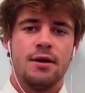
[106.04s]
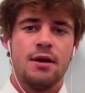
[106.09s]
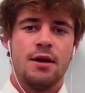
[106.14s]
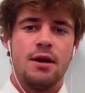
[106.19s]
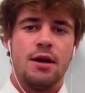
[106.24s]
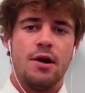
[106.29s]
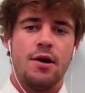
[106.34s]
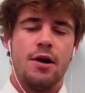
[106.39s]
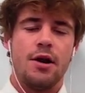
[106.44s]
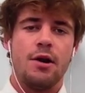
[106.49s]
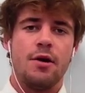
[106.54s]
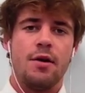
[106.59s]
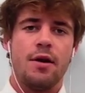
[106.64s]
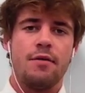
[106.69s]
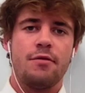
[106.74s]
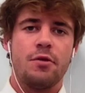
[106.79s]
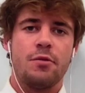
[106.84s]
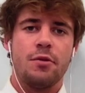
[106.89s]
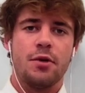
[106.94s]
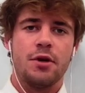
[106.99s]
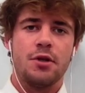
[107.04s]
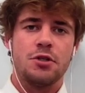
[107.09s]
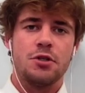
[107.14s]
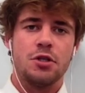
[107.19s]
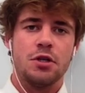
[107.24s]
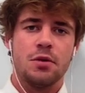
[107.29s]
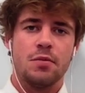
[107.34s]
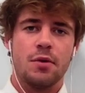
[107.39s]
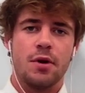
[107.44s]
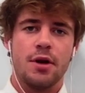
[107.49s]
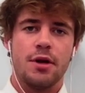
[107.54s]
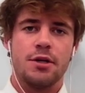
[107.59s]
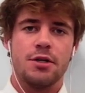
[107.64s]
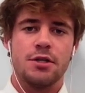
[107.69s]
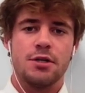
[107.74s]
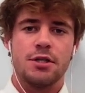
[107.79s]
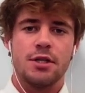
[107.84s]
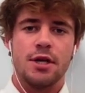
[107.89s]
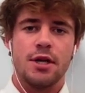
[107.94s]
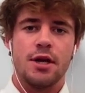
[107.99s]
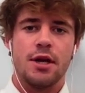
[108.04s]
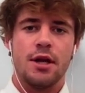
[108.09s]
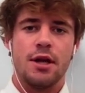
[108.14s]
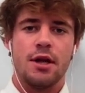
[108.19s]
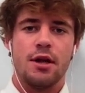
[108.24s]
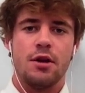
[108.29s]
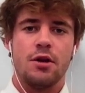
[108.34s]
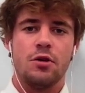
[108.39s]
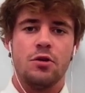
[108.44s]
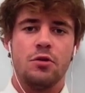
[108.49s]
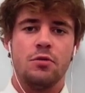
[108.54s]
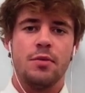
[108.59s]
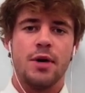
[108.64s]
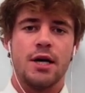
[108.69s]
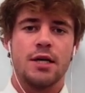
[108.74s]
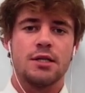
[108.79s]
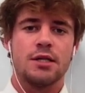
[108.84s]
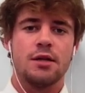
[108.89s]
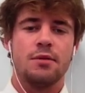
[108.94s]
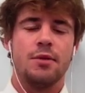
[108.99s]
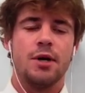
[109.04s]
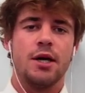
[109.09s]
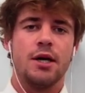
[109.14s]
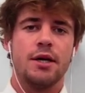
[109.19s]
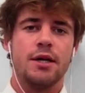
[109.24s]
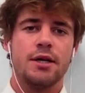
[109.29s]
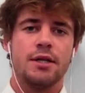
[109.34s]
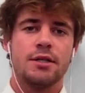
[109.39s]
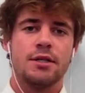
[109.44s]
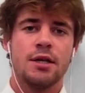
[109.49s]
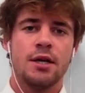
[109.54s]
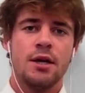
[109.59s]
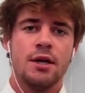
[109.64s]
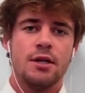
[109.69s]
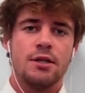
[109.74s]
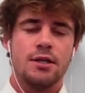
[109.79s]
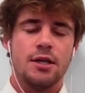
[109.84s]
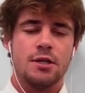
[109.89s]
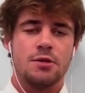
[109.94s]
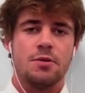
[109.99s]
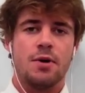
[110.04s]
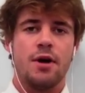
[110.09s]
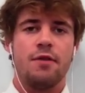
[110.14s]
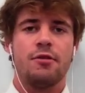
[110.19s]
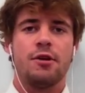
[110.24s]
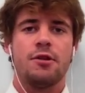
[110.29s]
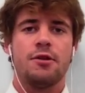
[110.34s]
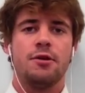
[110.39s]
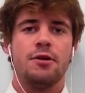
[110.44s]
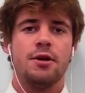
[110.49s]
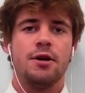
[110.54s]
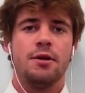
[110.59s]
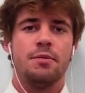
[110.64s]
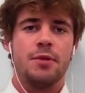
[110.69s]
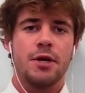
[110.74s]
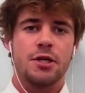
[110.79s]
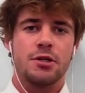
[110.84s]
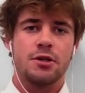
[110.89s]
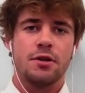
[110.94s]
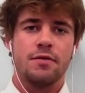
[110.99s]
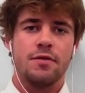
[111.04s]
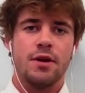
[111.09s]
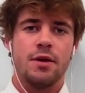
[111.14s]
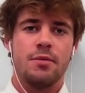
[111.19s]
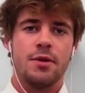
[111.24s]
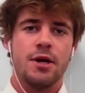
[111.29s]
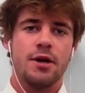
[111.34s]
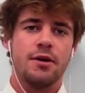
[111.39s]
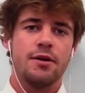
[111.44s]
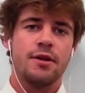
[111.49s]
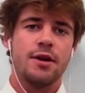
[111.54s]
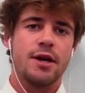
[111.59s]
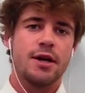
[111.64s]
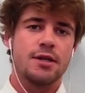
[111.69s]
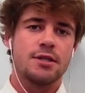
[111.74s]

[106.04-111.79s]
Now I know everyone is super interested in who Maslama is, so that's why I've included a picture of him here on the next